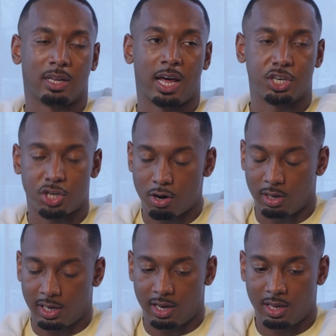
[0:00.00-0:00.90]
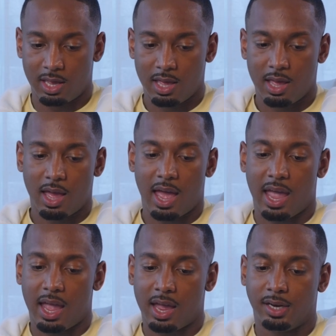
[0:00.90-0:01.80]
lot of journaling
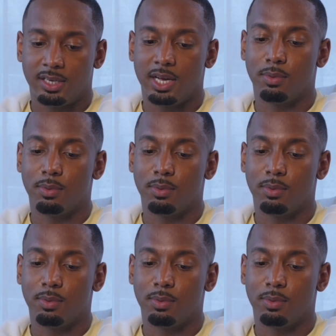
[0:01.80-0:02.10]
and it